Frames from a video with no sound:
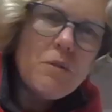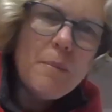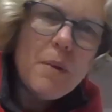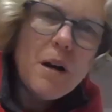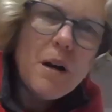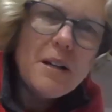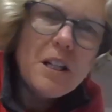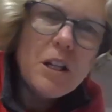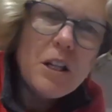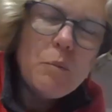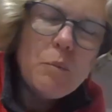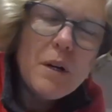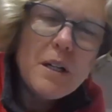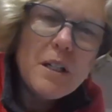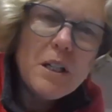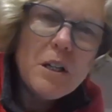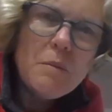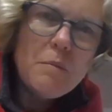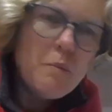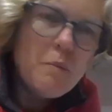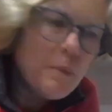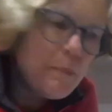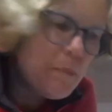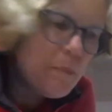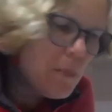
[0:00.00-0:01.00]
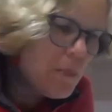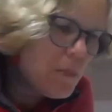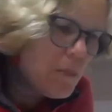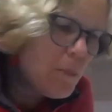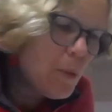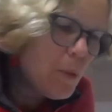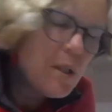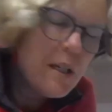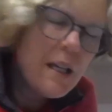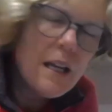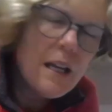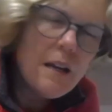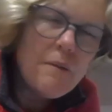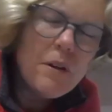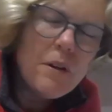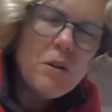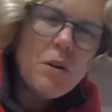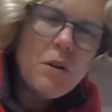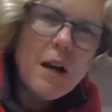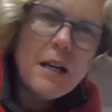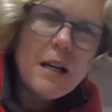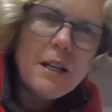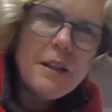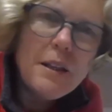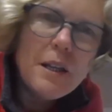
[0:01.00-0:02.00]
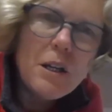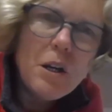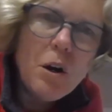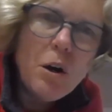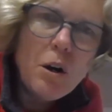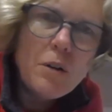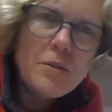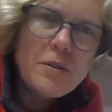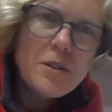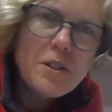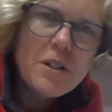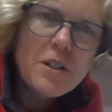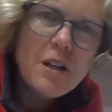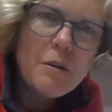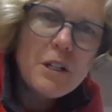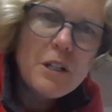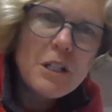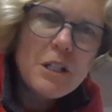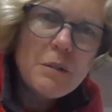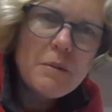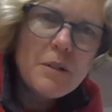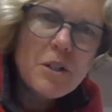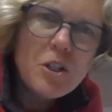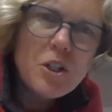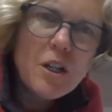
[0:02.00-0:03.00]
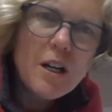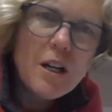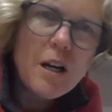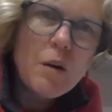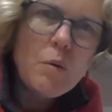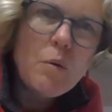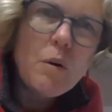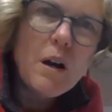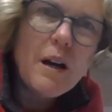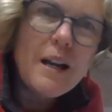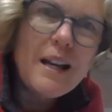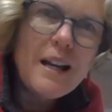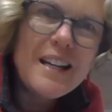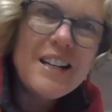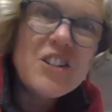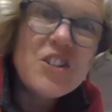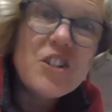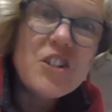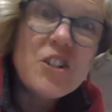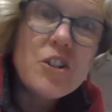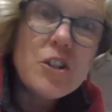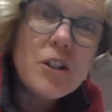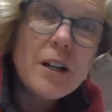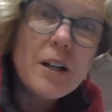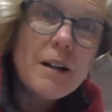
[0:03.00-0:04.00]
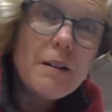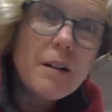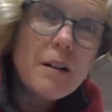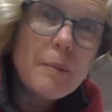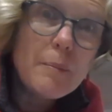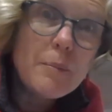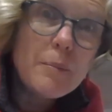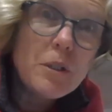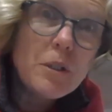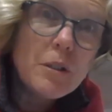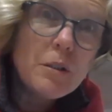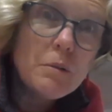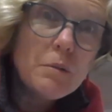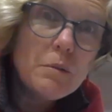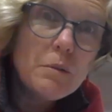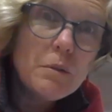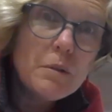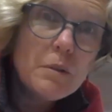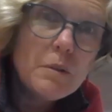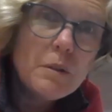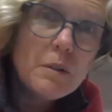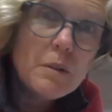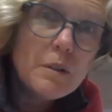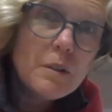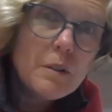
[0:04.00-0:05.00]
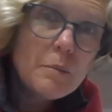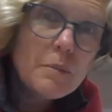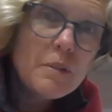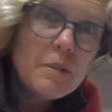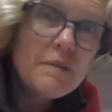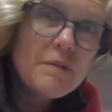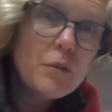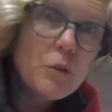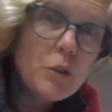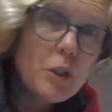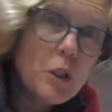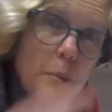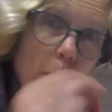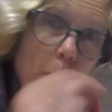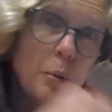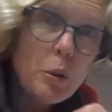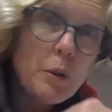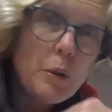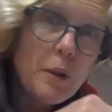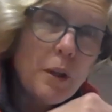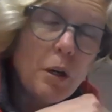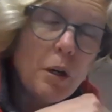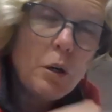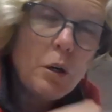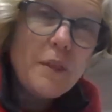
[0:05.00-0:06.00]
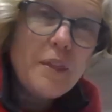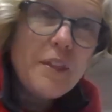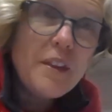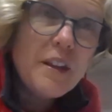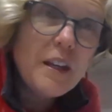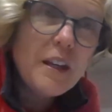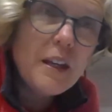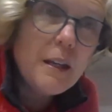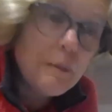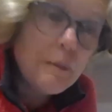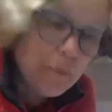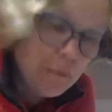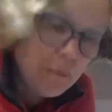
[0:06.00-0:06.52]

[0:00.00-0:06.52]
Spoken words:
a reminder that when you're putting it, if you've got anything hot to go into a jar, heat your jar up too before you pour the hot thing